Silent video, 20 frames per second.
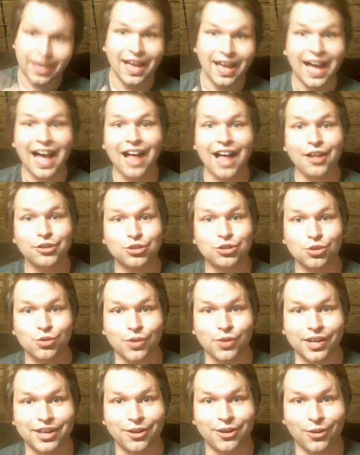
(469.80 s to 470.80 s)
I'll
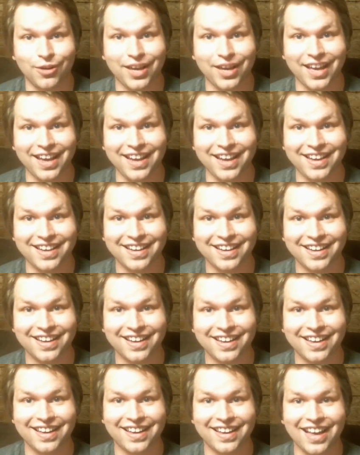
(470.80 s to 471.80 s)
do it, okay?
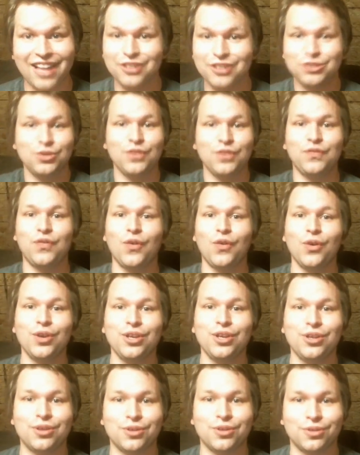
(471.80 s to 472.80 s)
I'll do it for
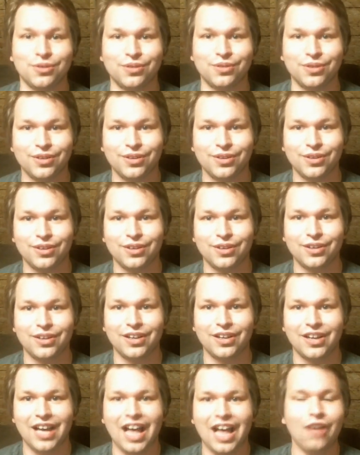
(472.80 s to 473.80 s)
you.
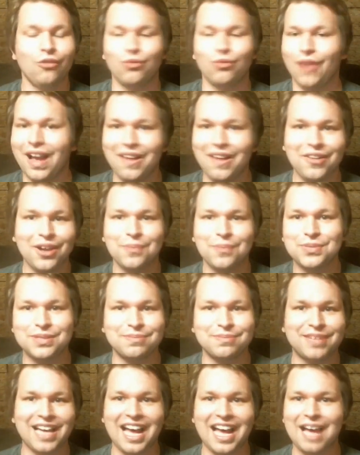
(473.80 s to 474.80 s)
I'll round up
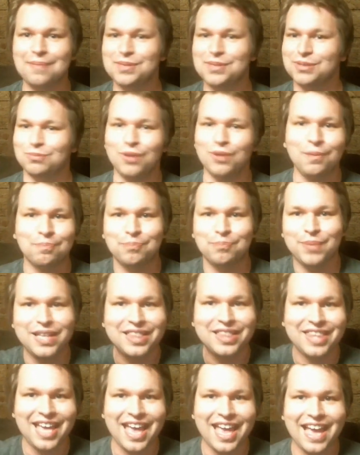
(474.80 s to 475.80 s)
some cops. We'll
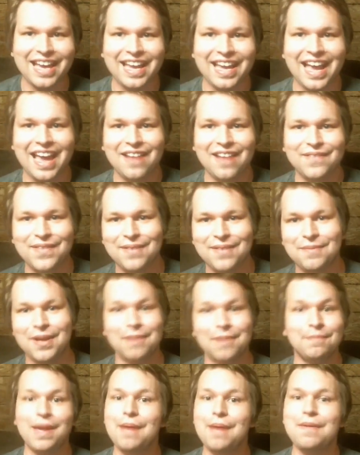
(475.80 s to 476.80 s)
beat the heck out of him.
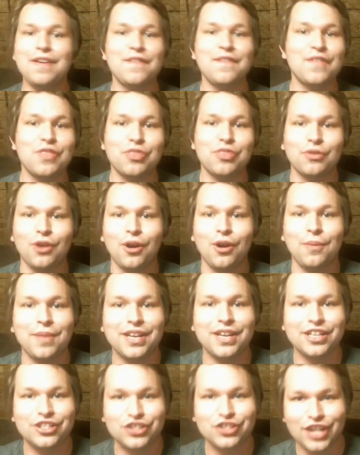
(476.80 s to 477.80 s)
Maybe even throw him
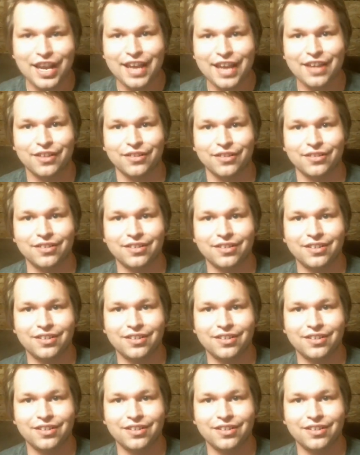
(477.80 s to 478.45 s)
in a jail.